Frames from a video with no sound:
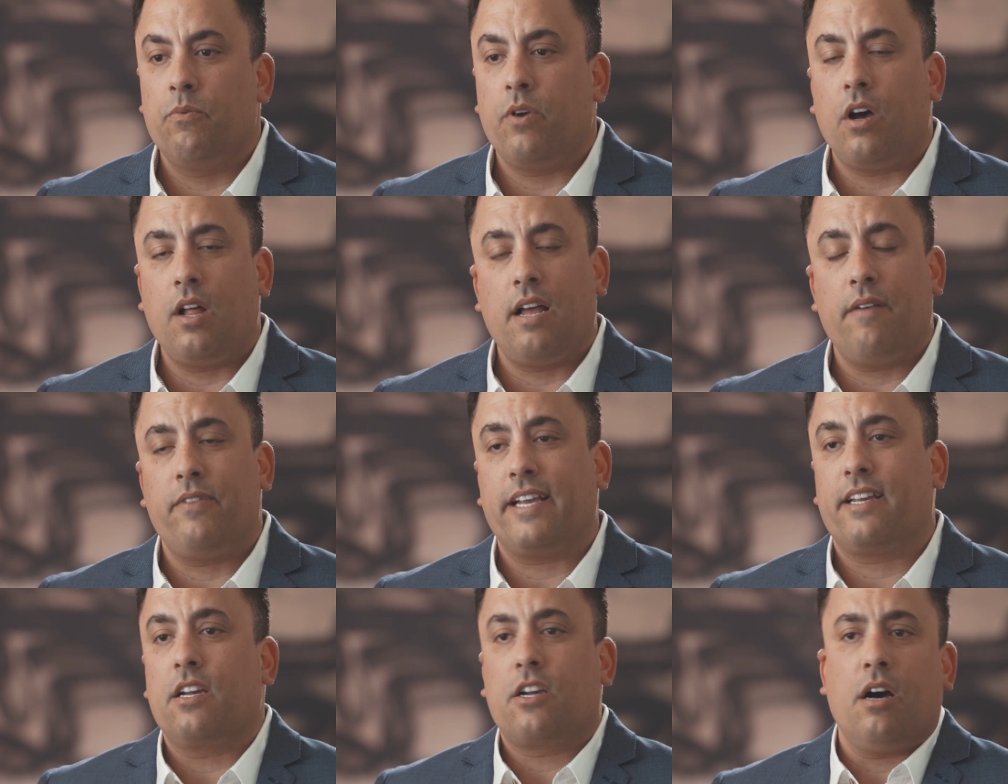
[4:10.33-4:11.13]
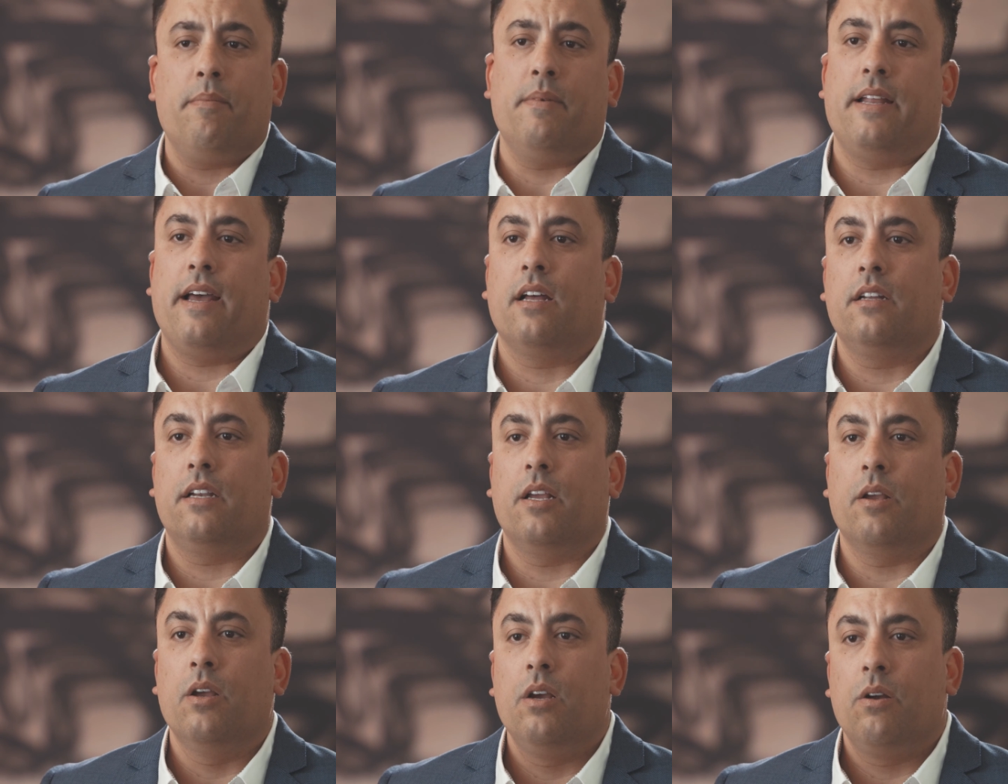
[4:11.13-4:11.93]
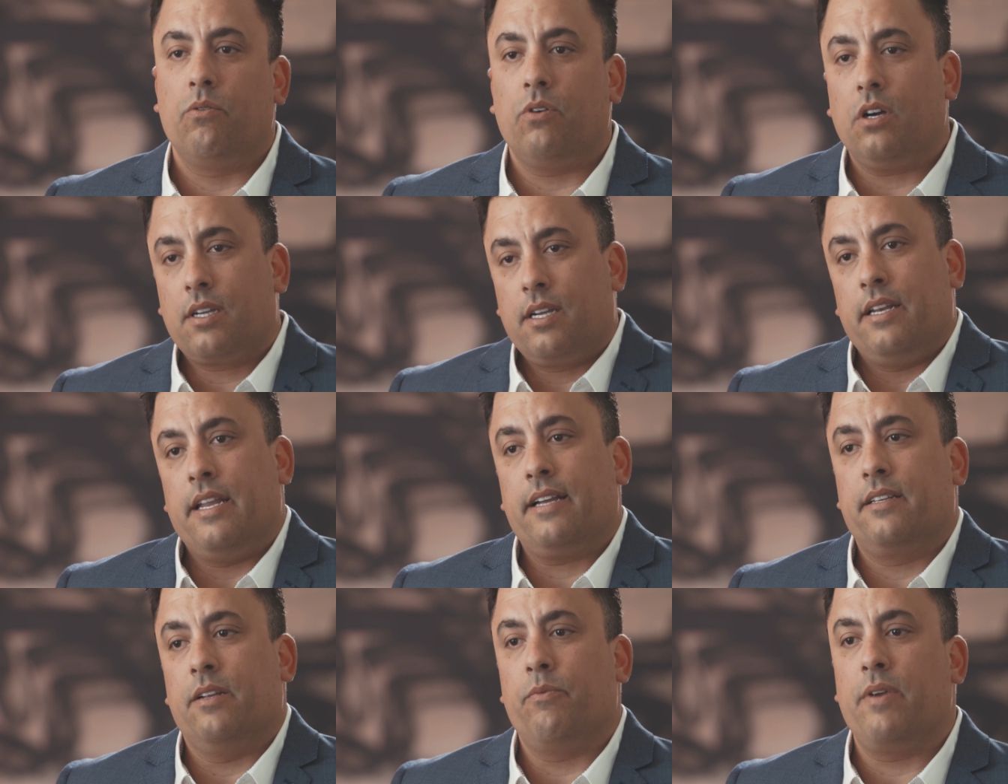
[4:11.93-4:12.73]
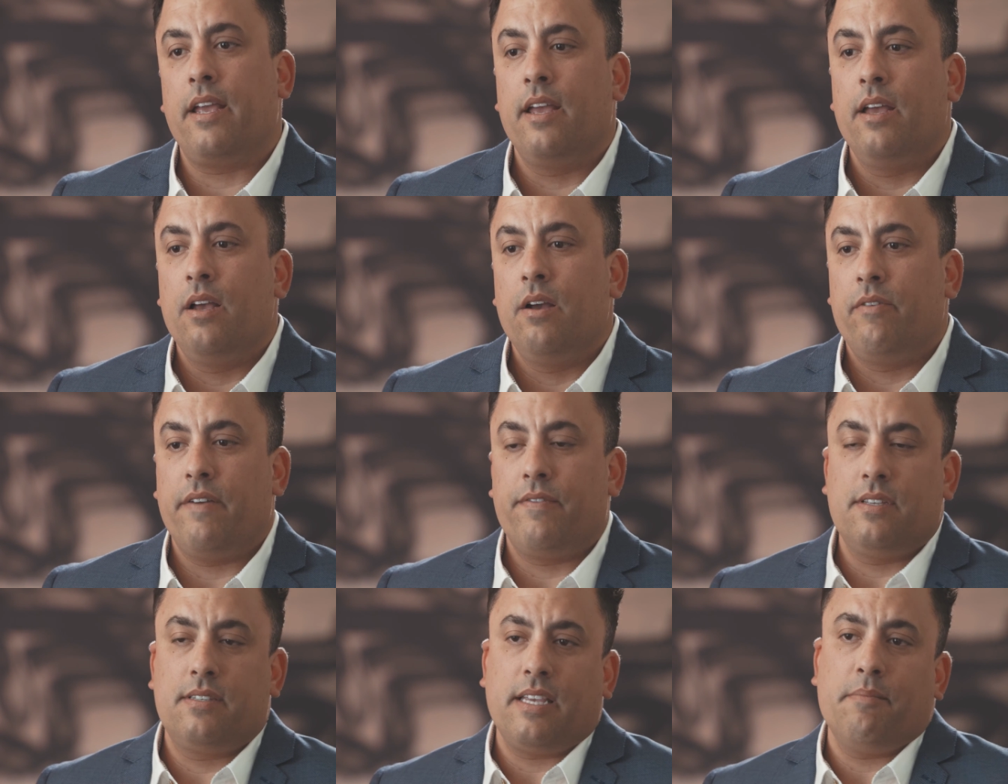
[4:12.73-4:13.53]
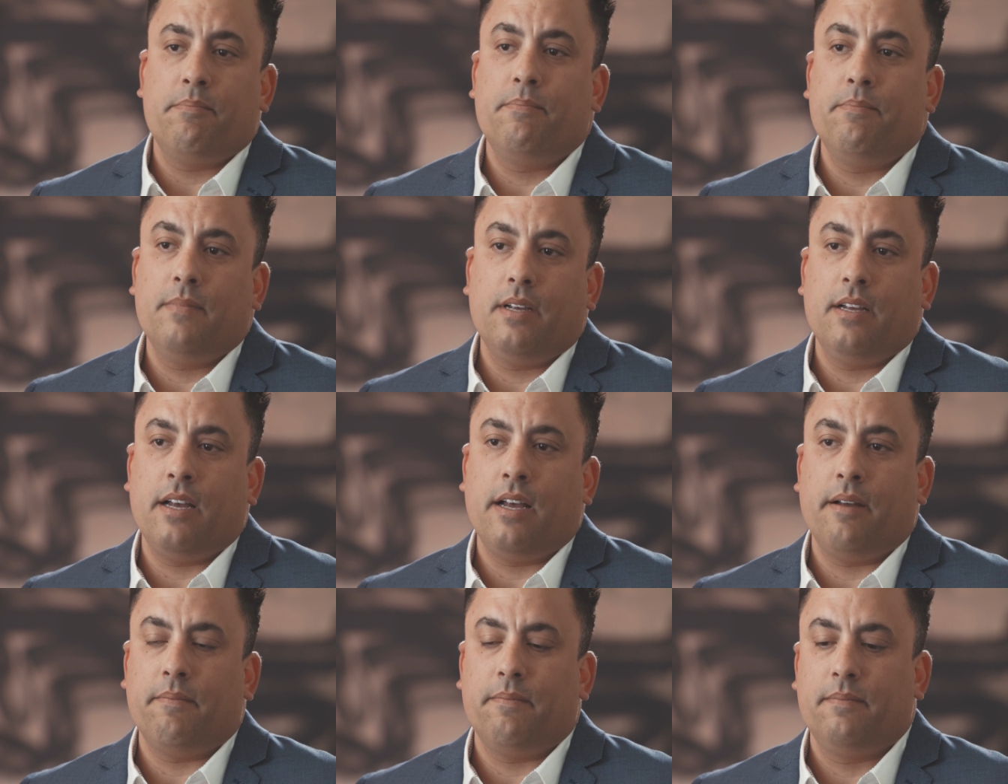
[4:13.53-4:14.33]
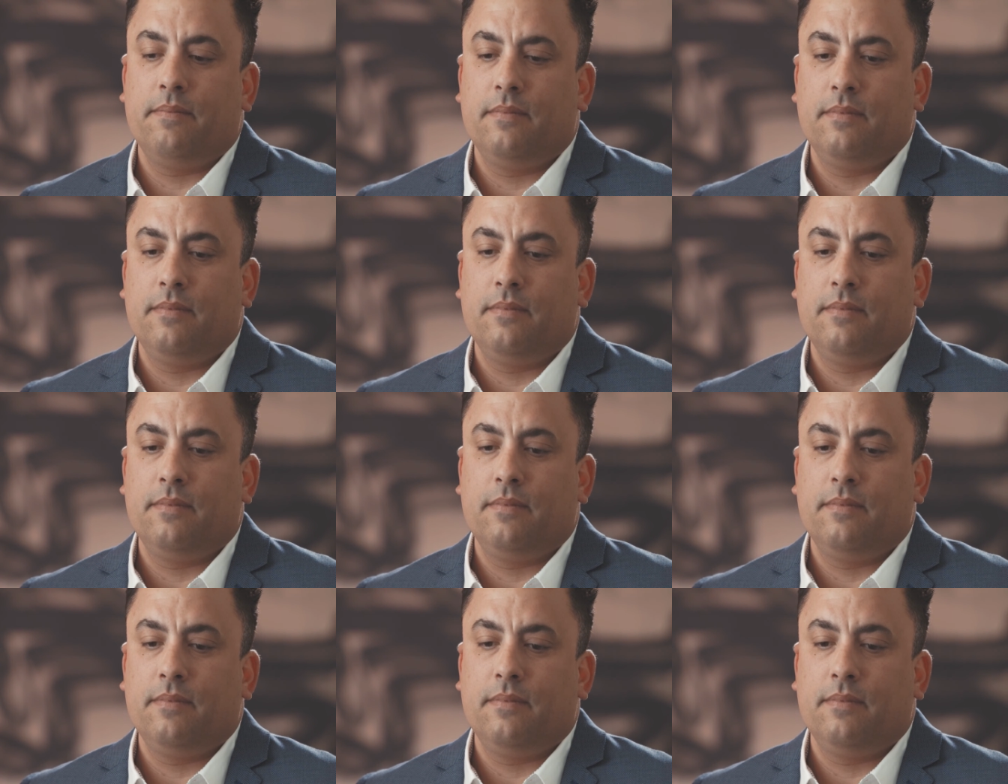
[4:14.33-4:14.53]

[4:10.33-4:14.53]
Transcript: we all have like a commonality. We're all connected. We we have the same. Um...